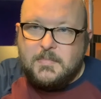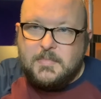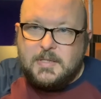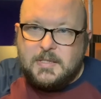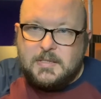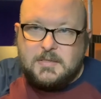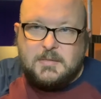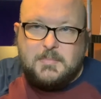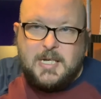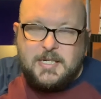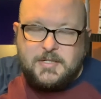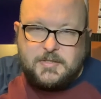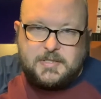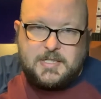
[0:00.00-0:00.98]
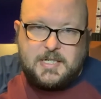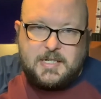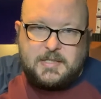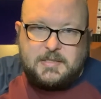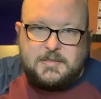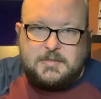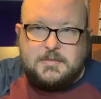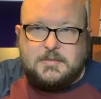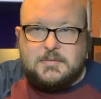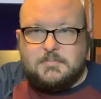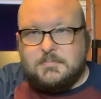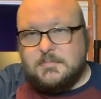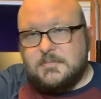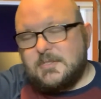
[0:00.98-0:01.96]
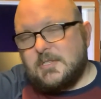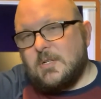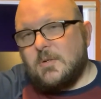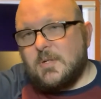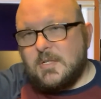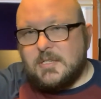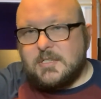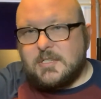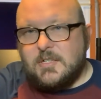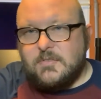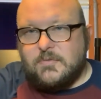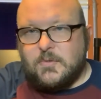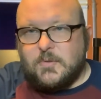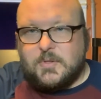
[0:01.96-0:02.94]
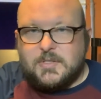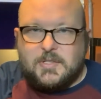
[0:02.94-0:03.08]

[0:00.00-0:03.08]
is a major second, so on and so forth.